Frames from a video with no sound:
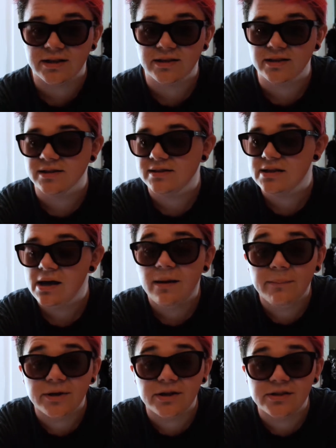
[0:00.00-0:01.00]
like this,
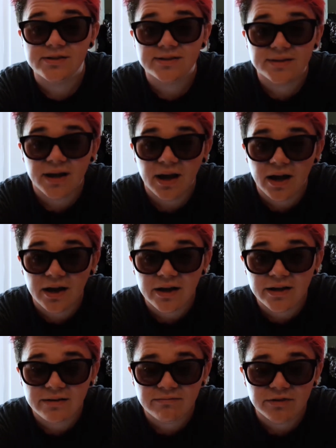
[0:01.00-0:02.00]
because
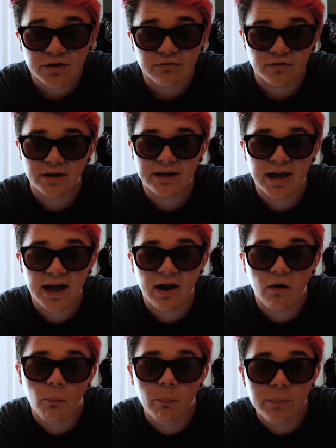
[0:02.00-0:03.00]
I don't really care
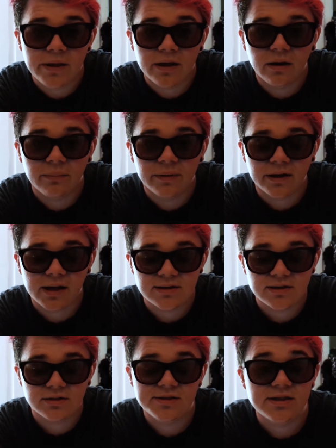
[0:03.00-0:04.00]
how beat up it
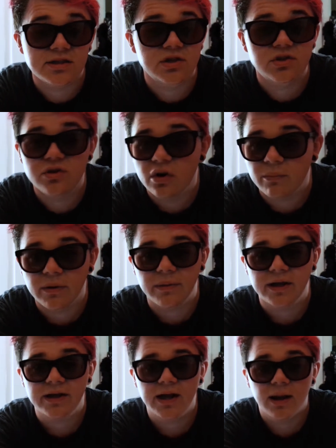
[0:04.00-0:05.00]
gets, because it's not my main